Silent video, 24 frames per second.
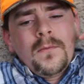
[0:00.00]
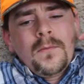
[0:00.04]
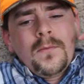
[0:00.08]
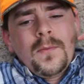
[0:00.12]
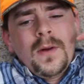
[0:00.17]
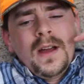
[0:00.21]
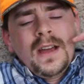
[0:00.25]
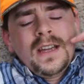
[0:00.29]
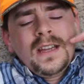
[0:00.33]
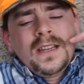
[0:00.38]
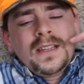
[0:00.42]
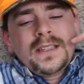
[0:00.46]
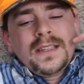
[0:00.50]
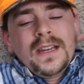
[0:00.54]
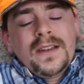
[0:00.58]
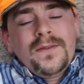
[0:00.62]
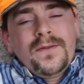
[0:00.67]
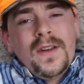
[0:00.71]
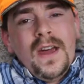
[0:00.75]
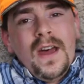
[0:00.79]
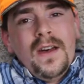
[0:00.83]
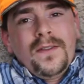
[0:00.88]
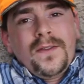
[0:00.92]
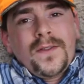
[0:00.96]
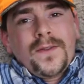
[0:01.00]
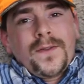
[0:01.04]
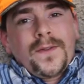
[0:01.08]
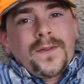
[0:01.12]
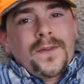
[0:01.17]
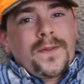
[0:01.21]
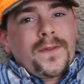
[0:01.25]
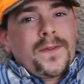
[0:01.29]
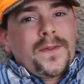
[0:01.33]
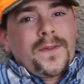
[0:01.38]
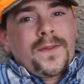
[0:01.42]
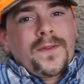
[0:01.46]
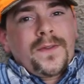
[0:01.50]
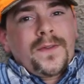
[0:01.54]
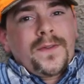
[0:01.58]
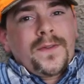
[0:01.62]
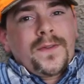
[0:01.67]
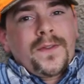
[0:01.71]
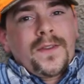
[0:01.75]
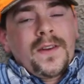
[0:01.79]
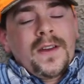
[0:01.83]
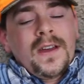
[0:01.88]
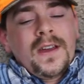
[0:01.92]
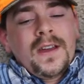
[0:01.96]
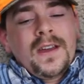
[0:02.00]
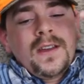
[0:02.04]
but instead of F,